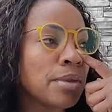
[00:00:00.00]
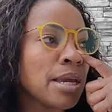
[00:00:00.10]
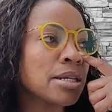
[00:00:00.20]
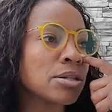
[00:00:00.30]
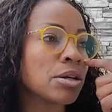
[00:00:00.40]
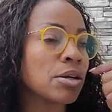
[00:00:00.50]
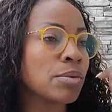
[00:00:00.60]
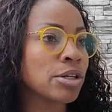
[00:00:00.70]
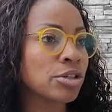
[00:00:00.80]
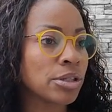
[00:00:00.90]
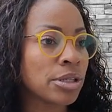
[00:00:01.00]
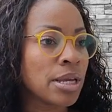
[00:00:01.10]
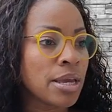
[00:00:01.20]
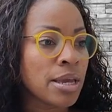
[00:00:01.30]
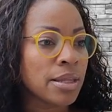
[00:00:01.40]
answer her question
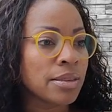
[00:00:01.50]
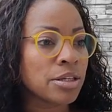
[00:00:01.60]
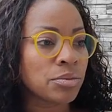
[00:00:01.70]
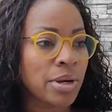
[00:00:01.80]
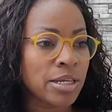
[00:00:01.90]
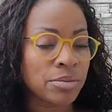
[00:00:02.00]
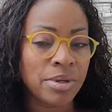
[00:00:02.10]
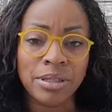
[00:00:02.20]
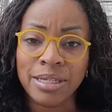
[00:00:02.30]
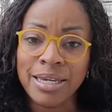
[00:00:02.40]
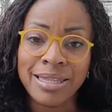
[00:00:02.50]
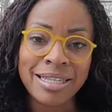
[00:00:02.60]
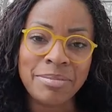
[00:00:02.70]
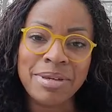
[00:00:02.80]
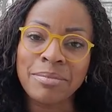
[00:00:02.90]
this way as well. Again,
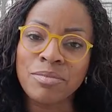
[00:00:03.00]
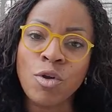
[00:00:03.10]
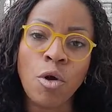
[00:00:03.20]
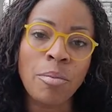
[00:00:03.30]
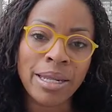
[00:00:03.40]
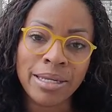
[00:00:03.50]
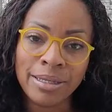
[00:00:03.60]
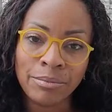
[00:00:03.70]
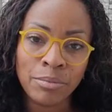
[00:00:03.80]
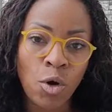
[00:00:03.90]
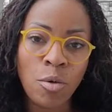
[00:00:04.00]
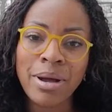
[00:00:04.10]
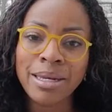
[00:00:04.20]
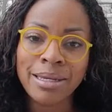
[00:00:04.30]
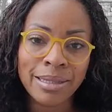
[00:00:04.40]
that's me. No money
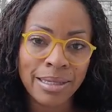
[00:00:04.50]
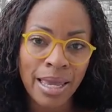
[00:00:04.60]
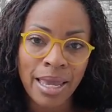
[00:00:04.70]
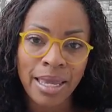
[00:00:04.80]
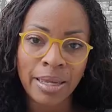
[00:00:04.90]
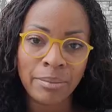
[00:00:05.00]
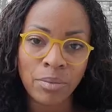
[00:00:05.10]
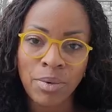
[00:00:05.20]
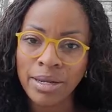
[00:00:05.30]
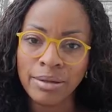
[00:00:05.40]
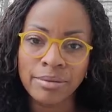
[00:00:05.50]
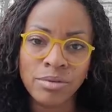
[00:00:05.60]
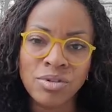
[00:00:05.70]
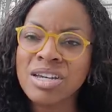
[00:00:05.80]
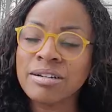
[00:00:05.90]
in the game, right?
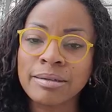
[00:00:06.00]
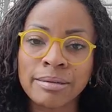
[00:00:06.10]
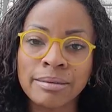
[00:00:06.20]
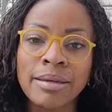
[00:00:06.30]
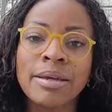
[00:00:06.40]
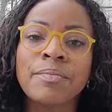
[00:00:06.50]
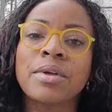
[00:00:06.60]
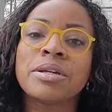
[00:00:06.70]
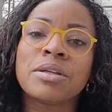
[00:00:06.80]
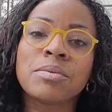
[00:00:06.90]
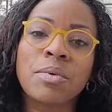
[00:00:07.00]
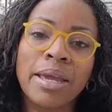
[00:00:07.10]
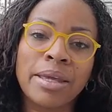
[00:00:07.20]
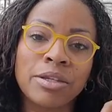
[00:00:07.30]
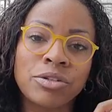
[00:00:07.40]
None. Another
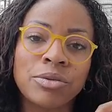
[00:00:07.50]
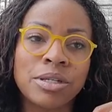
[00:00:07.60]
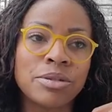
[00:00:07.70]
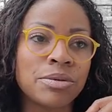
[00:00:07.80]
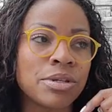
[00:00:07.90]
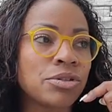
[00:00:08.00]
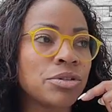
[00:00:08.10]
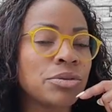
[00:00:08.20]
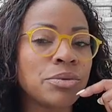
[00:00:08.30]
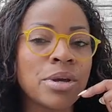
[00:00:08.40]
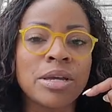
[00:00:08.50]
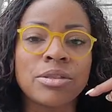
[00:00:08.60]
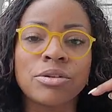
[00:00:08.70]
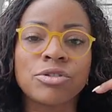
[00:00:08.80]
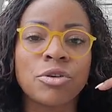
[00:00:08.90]
way that you can do this too,
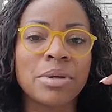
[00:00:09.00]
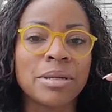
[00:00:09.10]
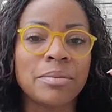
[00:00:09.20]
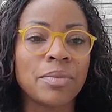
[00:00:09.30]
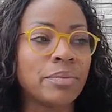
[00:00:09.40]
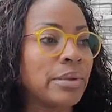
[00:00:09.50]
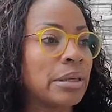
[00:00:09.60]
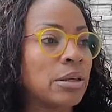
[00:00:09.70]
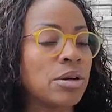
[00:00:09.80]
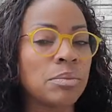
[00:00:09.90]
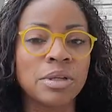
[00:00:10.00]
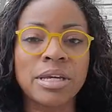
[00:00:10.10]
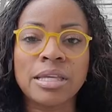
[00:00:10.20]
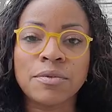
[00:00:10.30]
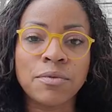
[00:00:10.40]
there's so many, you can look
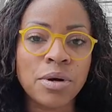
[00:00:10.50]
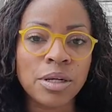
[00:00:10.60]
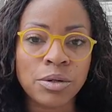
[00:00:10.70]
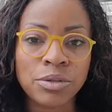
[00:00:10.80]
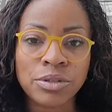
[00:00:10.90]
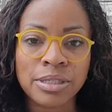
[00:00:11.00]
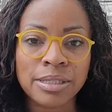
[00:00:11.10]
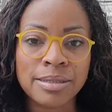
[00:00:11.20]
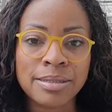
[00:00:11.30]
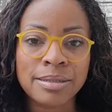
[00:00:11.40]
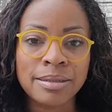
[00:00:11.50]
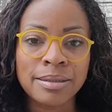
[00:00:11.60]
at the foreclosure list.